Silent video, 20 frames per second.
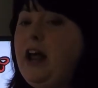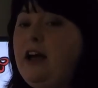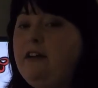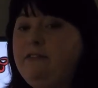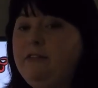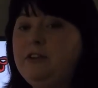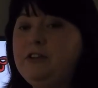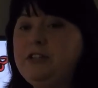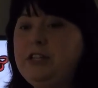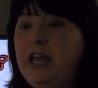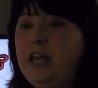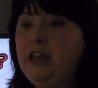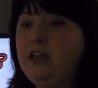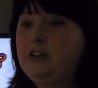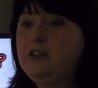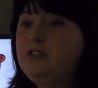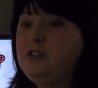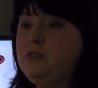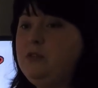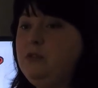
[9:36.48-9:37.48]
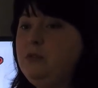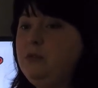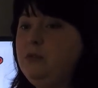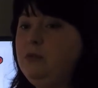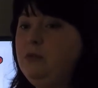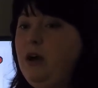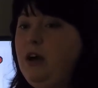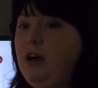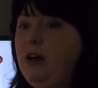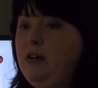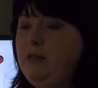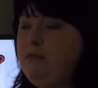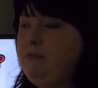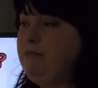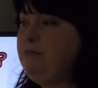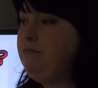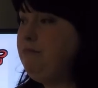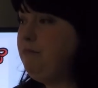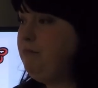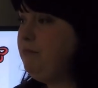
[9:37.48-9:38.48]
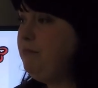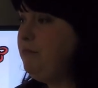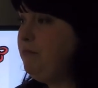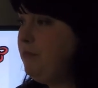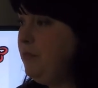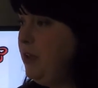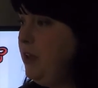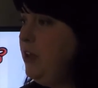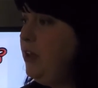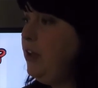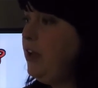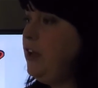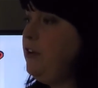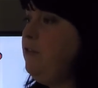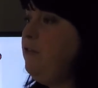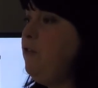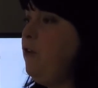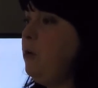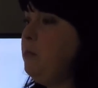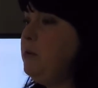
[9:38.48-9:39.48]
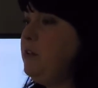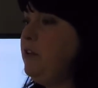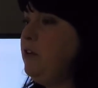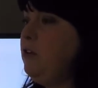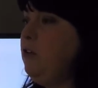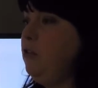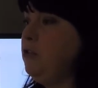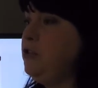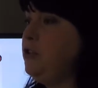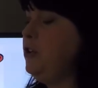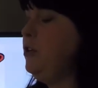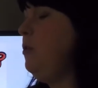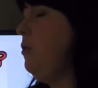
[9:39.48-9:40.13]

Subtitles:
effort taken to conform to their culture